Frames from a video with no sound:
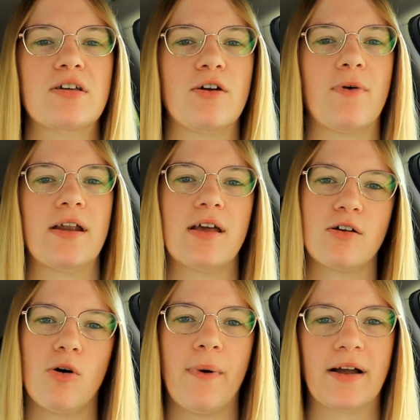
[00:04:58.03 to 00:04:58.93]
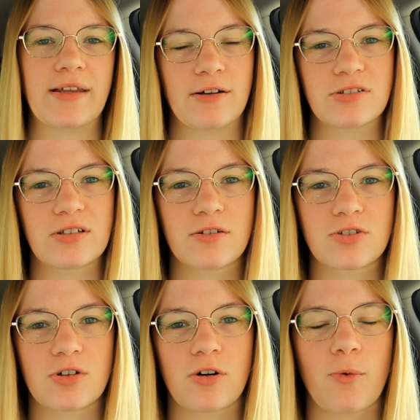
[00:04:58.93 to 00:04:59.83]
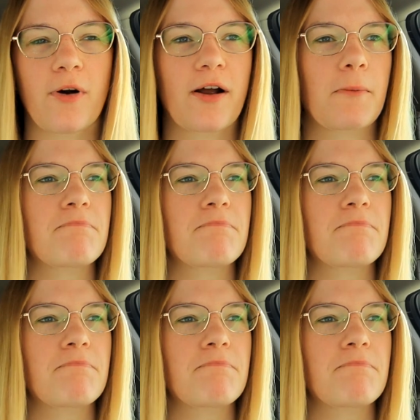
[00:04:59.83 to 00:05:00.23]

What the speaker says: get ready, and go back downstairs to go to work.